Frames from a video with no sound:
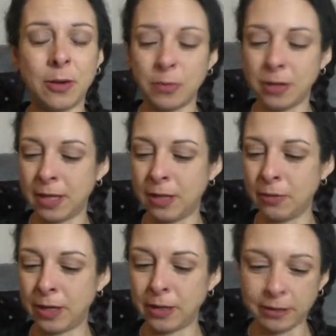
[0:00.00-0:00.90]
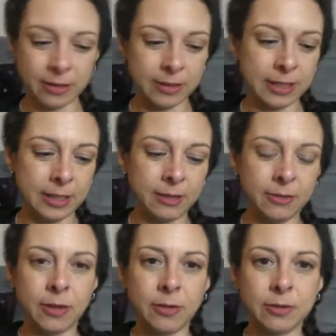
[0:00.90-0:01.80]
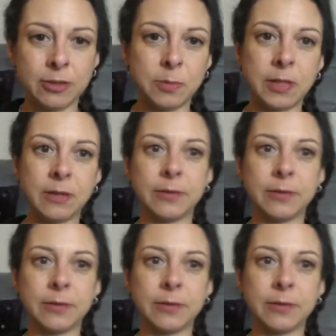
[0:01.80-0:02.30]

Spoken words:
any regularity, you know the spiel.